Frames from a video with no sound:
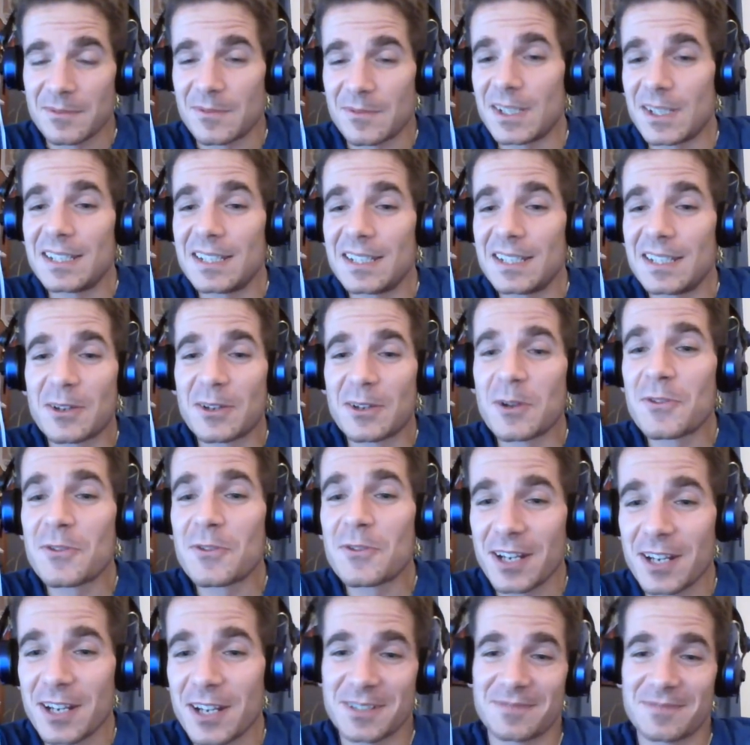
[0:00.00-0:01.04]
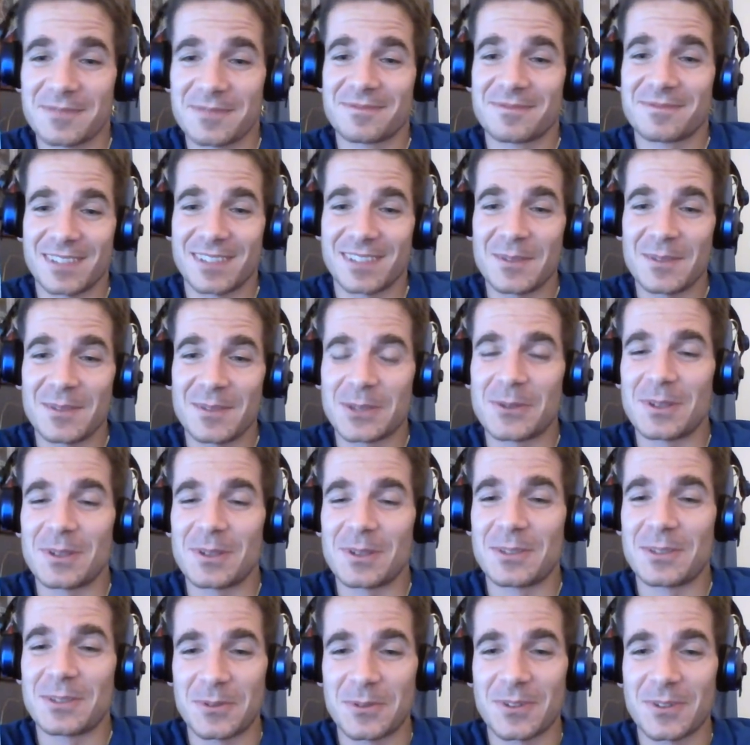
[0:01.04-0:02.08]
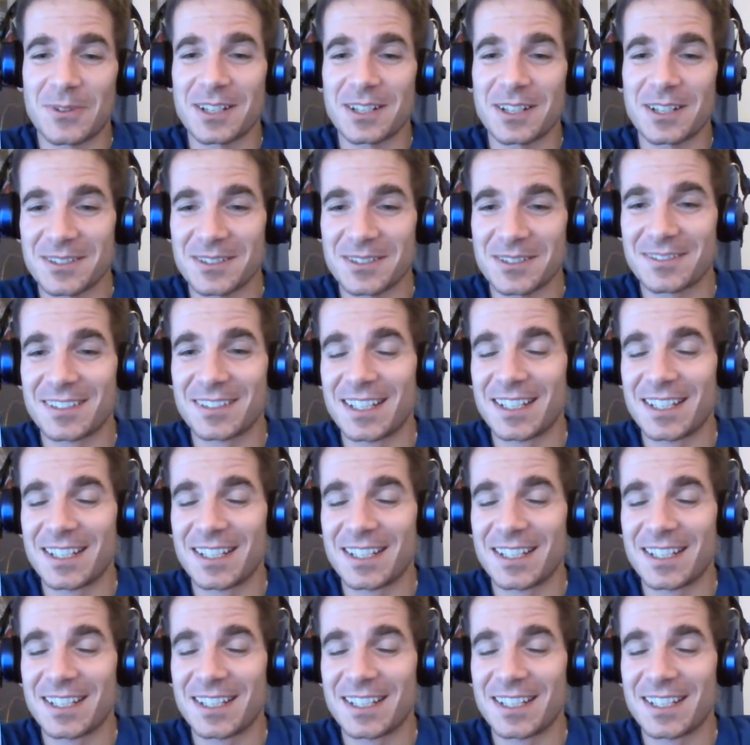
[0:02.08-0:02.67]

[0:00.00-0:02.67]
We need a refresh. I would call it refresh.